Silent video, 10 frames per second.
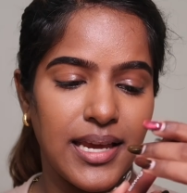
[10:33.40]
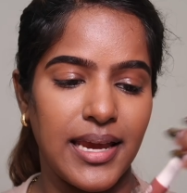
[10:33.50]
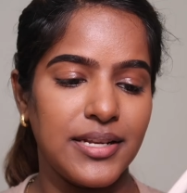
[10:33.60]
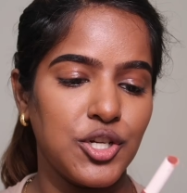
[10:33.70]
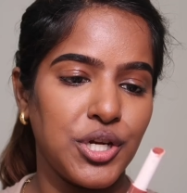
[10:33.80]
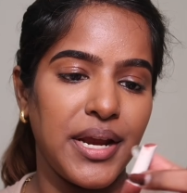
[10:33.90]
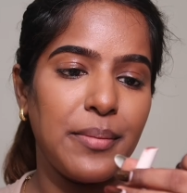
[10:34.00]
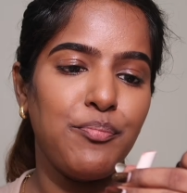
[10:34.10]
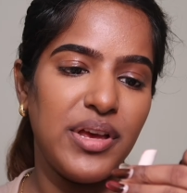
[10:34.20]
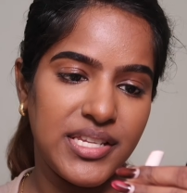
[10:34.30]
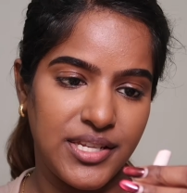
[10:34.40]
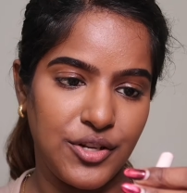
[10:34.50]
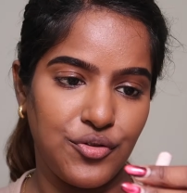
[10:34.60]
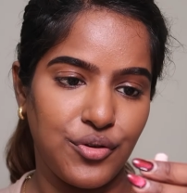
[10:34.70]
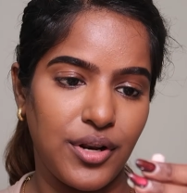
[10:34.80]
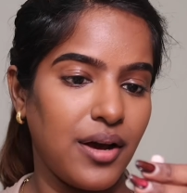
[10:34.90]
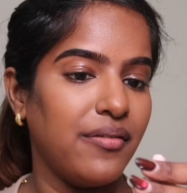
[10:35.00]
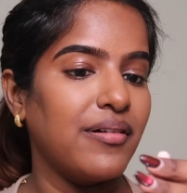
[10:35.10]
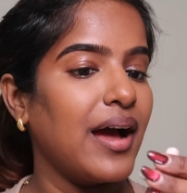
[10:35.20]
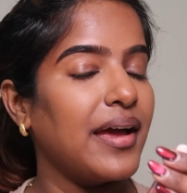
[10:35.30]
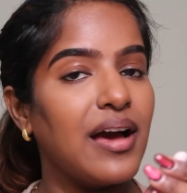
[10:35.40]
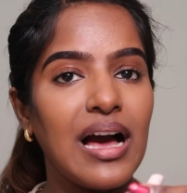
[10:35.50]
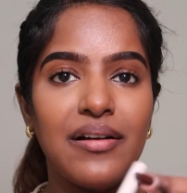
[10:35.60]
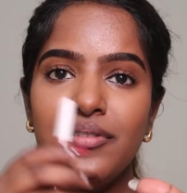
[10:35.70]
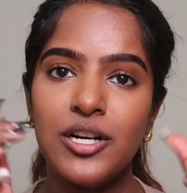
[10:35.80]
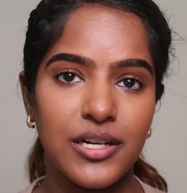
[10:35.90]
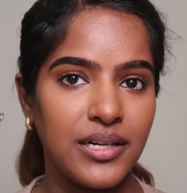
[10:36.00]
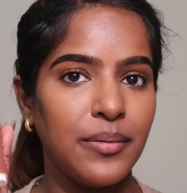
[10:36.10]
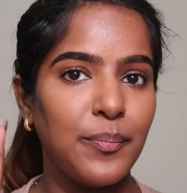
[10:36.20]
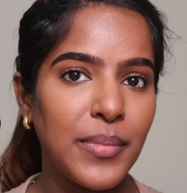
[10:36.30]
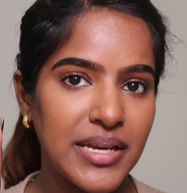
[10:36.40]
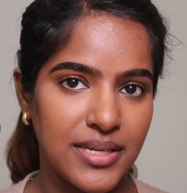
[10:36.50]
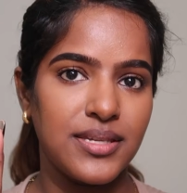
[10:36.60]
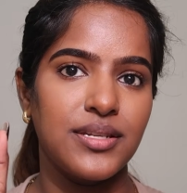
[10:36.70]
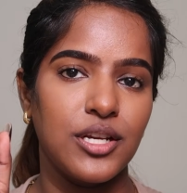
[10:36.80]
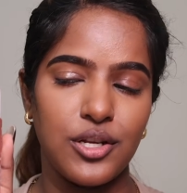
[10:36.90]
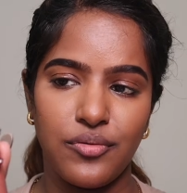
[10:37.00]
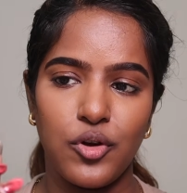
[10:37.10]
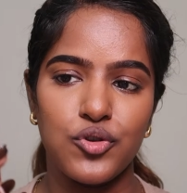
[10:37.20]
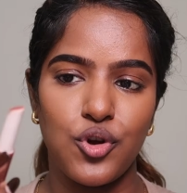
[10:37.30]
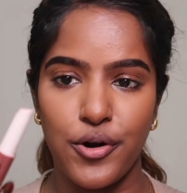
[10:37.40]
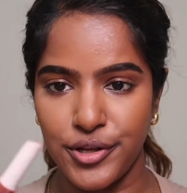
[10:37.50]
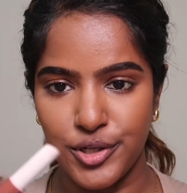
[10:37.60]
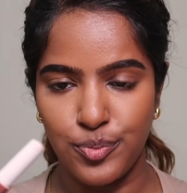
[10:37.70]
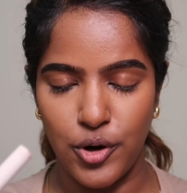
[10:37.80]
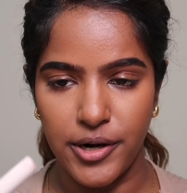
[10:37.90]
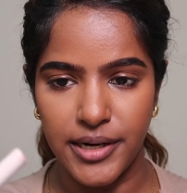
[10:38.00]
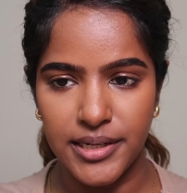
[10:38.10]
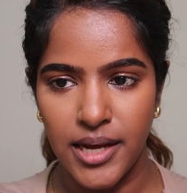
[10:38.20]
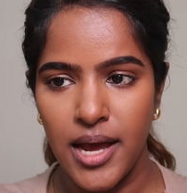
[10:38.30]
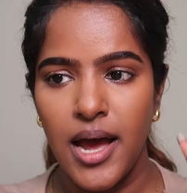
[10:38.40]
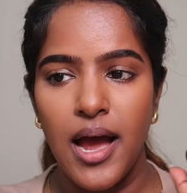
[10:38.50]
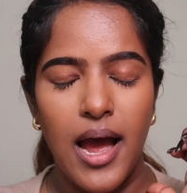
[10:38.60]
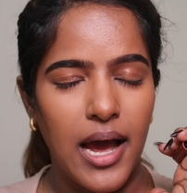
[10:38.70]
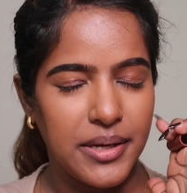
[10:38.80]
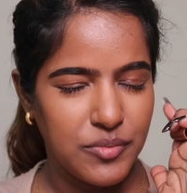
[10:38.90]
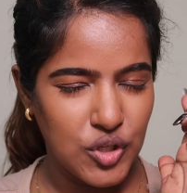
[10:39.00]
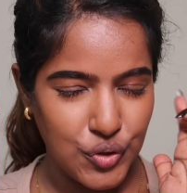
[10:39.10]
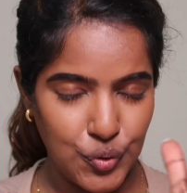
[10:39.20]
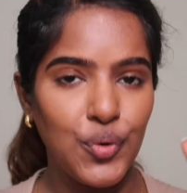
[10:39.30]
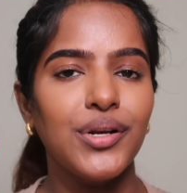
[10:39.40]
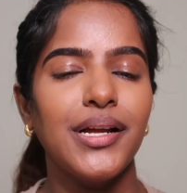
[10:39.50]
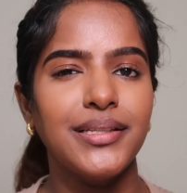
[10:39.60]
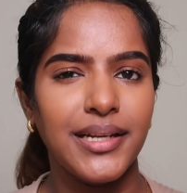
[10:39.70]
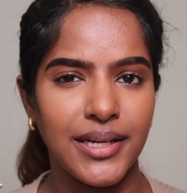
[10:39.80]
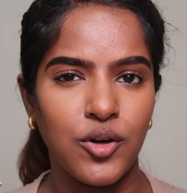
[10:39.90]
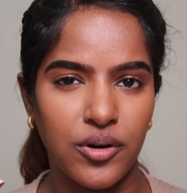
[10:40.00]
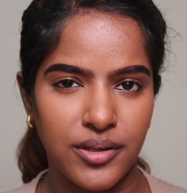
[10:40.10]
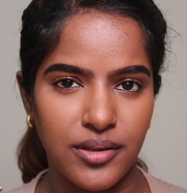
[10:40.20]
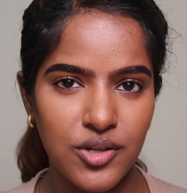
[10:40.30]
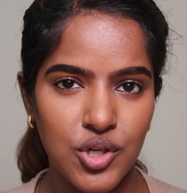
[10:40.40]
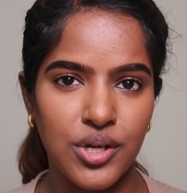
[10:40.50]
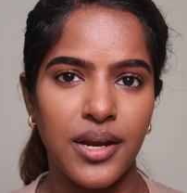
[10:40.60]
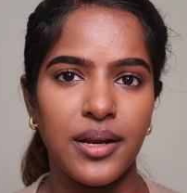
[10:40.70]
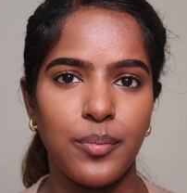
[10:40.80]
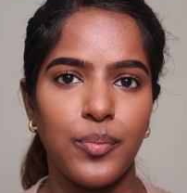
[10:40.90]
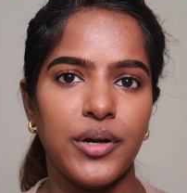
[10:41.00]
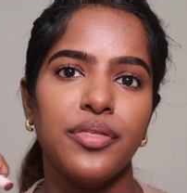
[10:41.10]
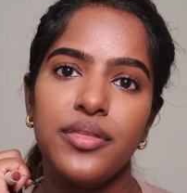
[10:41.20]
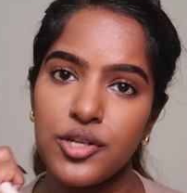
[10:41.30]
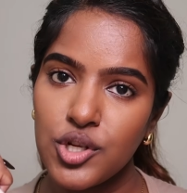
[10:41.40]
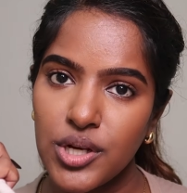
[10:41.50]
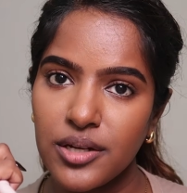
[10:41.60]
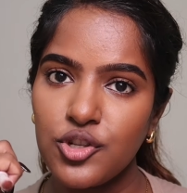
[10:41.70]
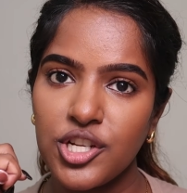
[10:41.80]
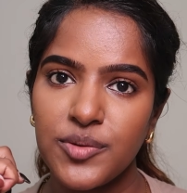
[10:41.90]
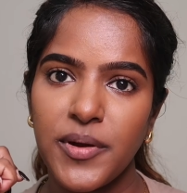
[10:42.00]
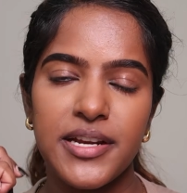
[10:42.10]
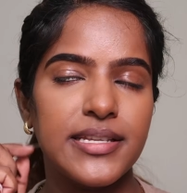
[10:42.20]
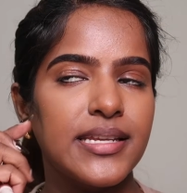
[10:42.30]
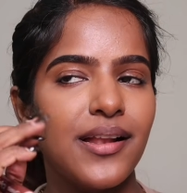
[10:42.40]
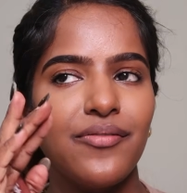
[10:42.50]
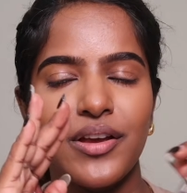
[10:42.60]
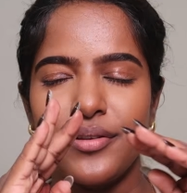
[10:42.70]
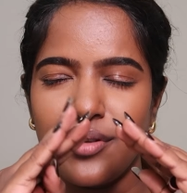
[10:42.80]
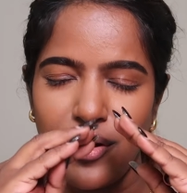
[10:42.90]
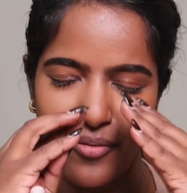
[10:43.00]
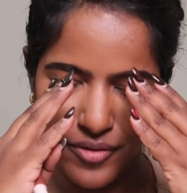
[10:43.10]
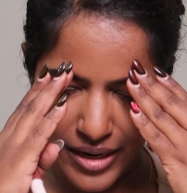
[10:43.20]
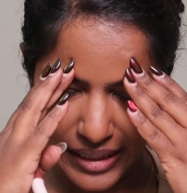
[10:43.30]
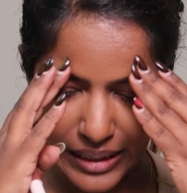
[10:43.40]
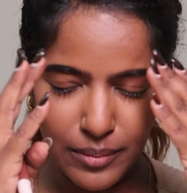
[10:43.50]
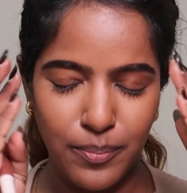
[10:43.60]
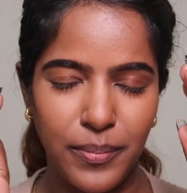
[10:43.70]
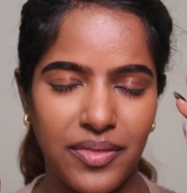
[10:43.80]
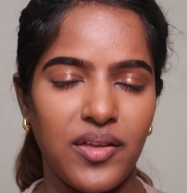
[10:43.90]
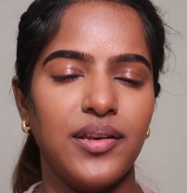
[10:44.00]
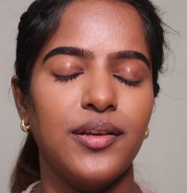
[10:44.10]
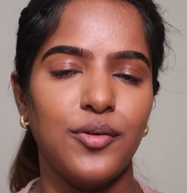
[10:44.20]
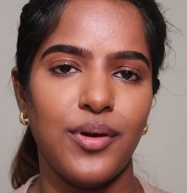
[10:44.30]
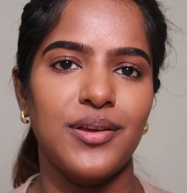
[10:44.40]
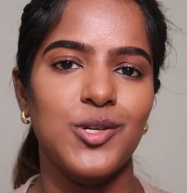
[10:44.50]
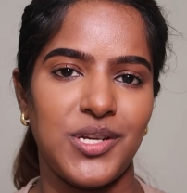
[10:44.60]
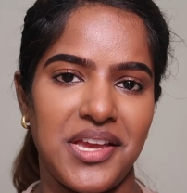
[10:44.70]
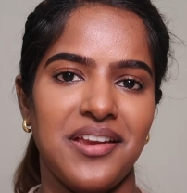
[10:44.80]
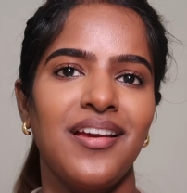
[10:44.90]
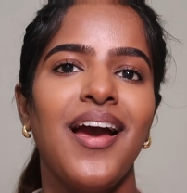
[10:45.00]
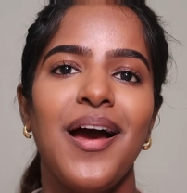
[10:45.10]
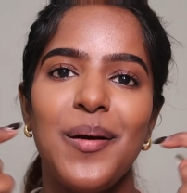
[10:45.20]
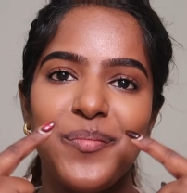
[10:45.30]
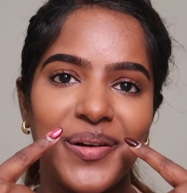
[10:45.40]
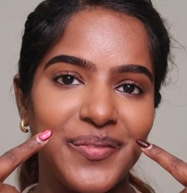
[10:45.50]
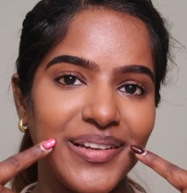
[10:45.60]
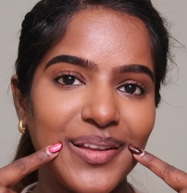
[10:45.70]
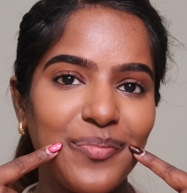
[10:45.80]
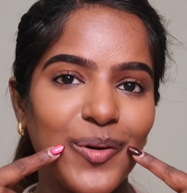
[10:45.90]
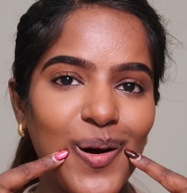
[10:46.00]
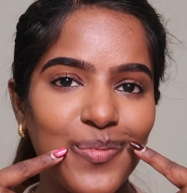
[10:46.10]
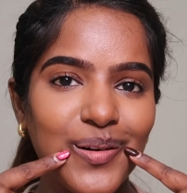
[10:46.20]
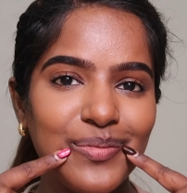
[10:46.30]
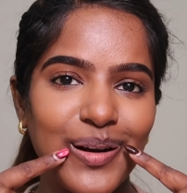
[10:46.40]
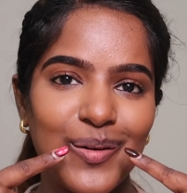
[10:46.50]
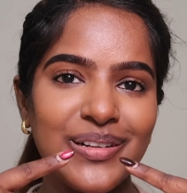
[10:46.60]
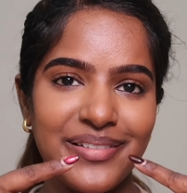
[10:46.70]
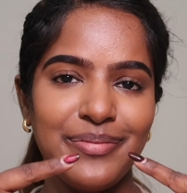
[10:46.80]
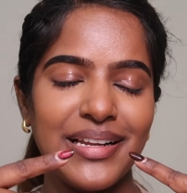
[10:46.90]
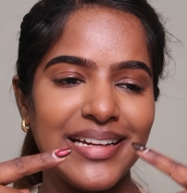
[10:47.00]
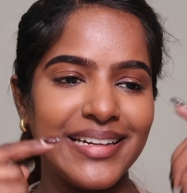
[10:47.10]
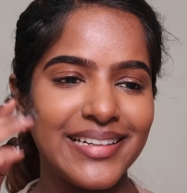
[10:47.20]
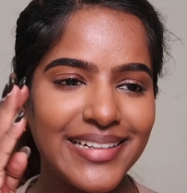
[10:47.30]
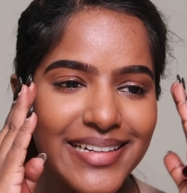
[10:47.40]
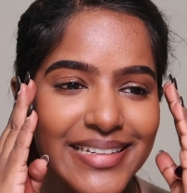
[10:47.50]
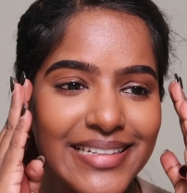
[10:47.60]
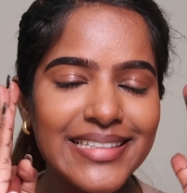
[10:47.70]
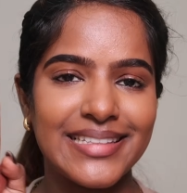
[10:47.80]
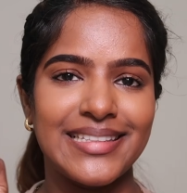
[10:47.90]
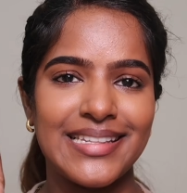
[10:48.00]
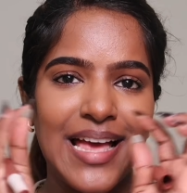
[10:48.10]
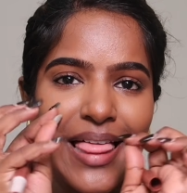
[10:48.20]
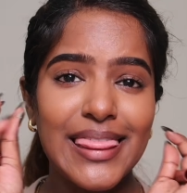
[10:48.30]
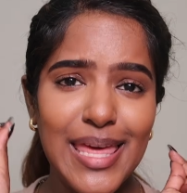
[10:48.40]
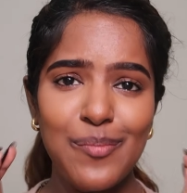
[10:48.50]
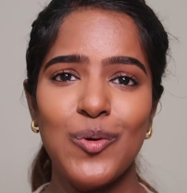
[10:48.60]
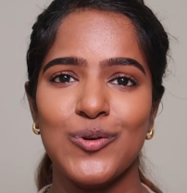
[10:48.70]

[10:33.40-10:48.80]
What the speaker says: in shade Best Nude. Now, I have heard mixed reviews on this product. I'm so glad that I got this shade, but this shade just by itself is a very pathetic looking shade. But with a proper brown lip liner, it is the